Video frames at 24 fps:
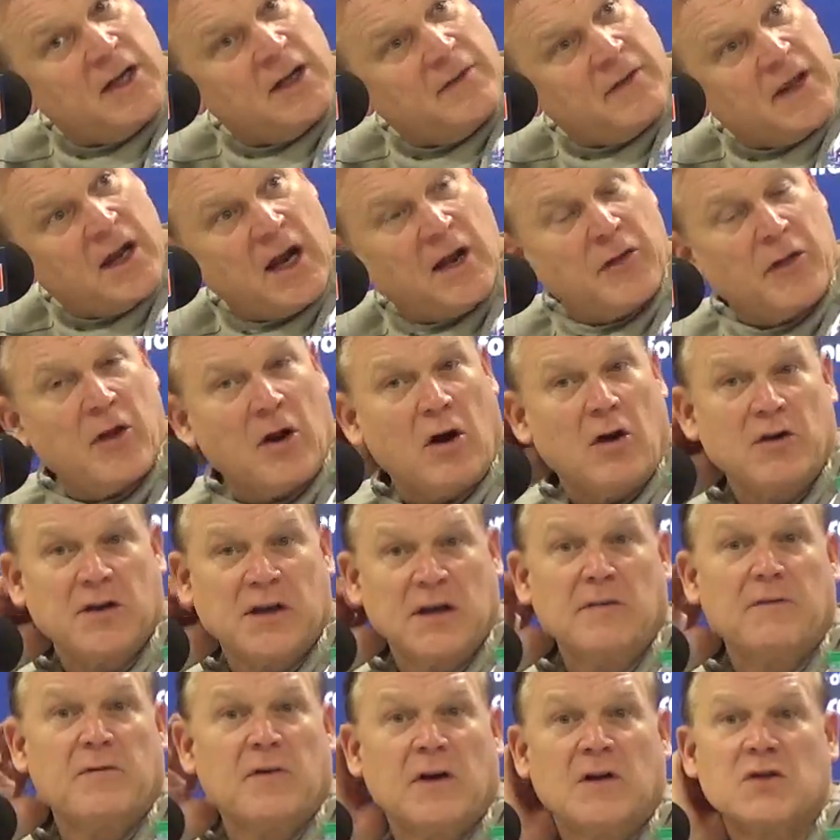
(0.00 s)
and then I thought our
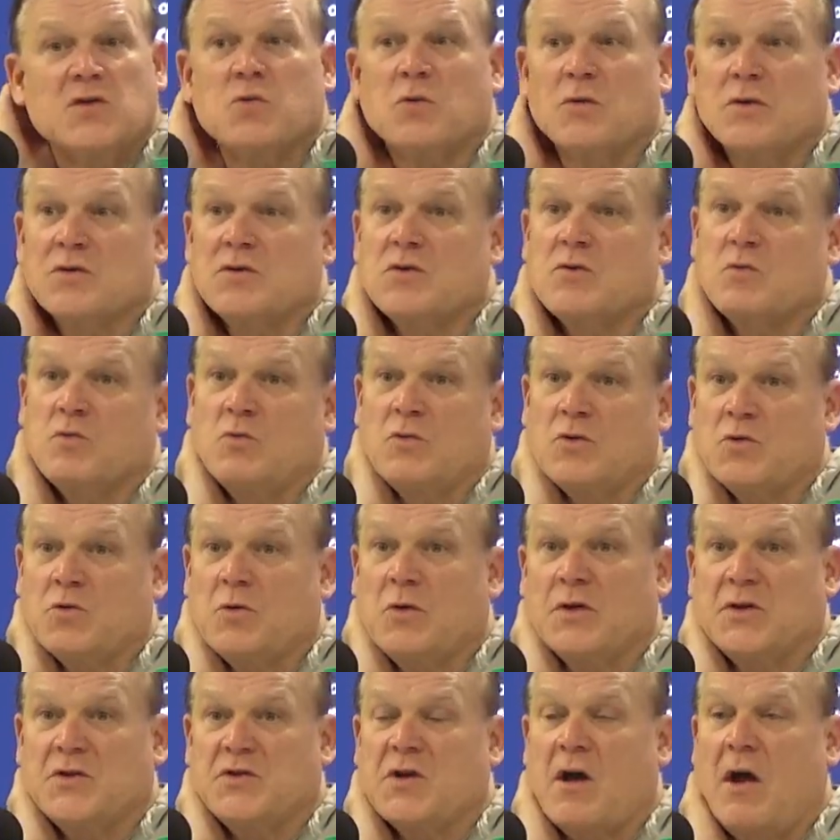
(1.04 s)
defense was
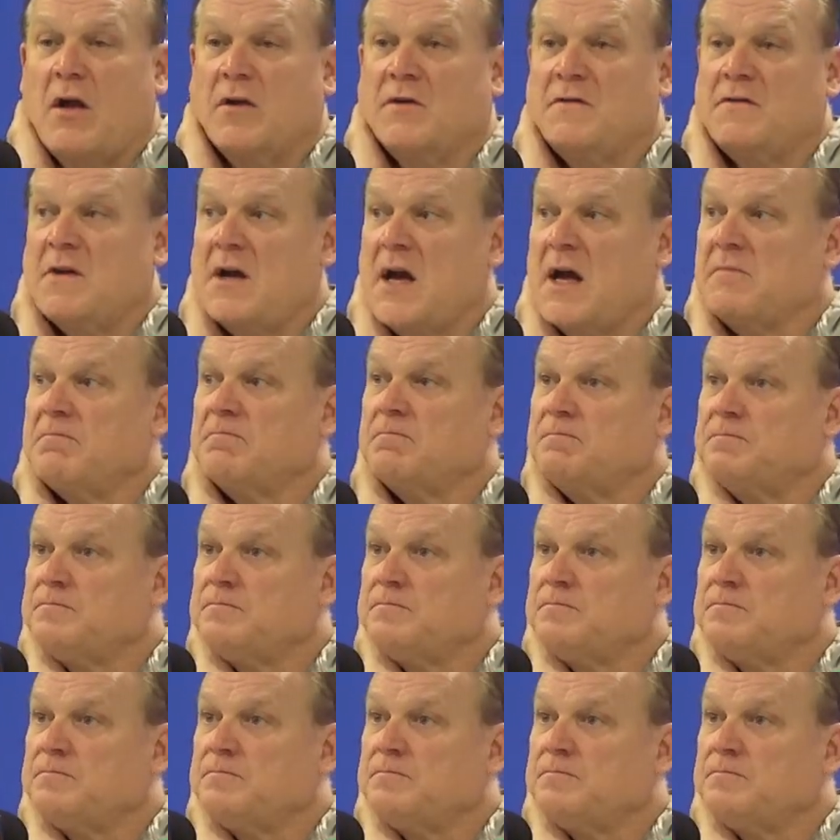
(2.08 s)
really solid tonight.